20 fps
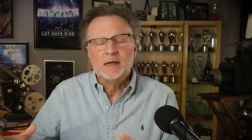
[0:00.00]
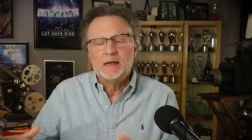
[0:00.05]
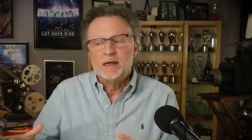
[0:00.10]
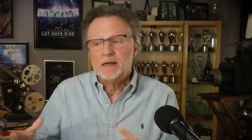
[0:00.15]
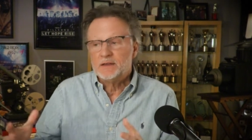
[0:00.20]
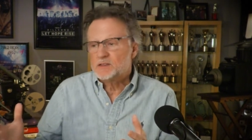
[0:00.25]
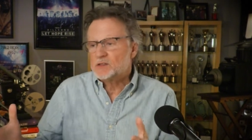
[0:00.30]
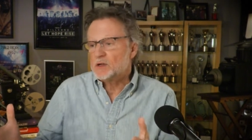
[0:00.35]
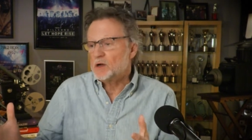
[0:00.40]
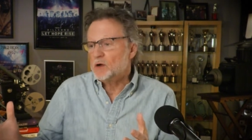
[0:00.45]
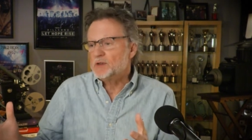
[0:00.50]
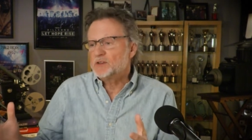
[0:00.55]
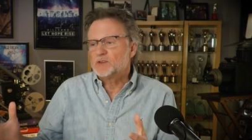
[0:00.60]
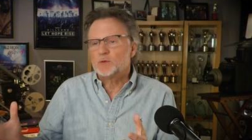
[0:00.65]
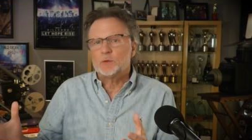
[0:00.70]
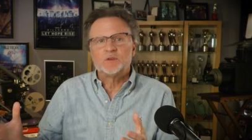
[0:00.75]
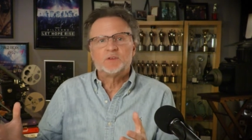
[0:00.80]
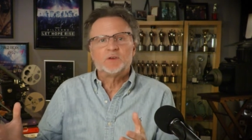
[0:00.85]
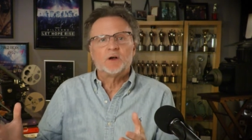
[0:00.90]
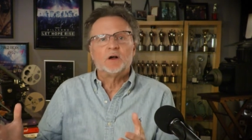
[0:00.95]
And so as a
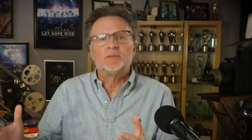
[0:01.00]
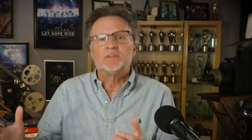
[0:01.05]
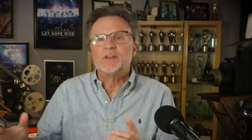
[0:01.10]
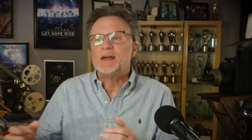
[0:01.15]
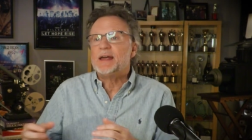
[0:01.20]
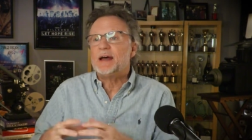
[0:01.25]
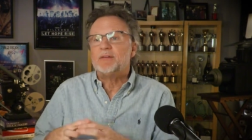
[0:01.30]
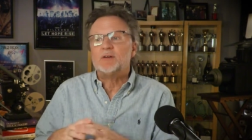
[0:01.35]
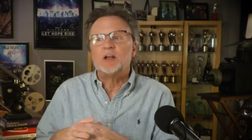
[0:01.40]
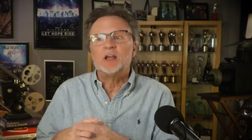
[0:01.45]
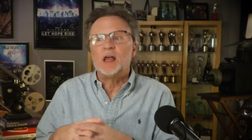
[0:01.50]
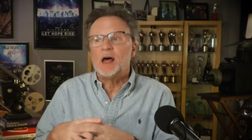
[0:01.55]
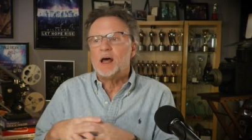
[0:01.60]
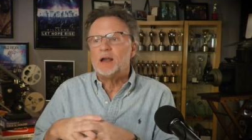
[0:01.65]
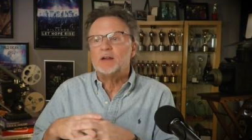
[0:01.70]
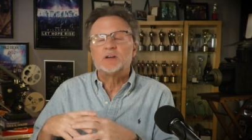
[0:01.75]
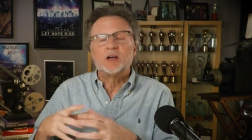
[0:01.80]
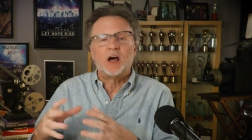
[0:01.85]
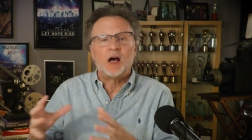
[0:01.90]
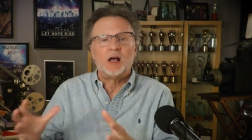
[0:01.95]
result, they have a lot
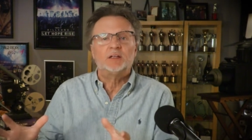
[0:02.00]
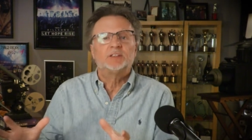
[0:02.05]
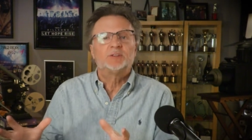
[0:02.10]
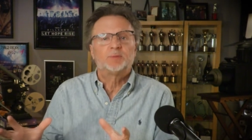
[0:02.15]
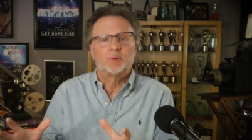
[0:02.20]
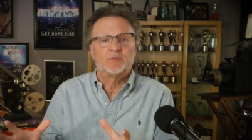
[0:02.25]
of college